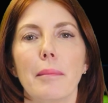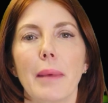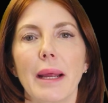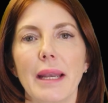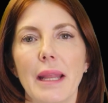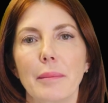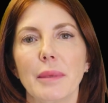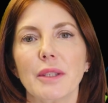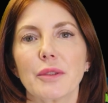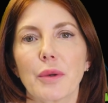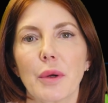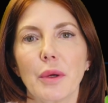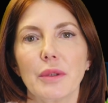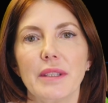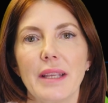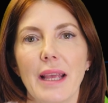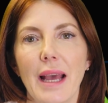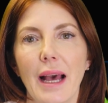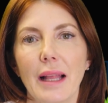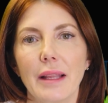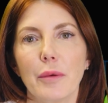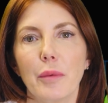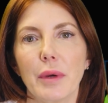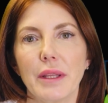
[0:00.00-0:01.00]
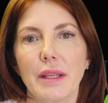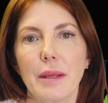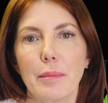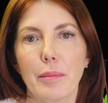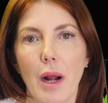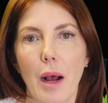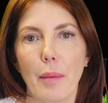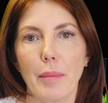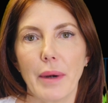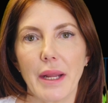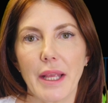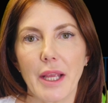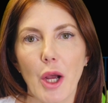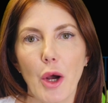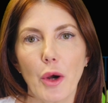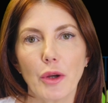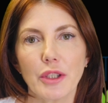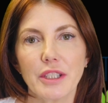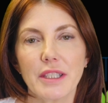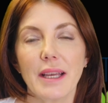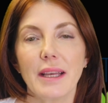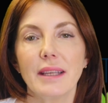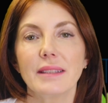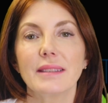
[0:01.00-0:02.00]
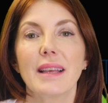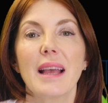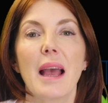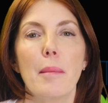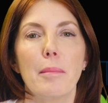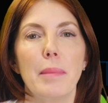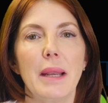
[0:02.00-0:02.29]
name is Rosie Allen with the Property Coaches.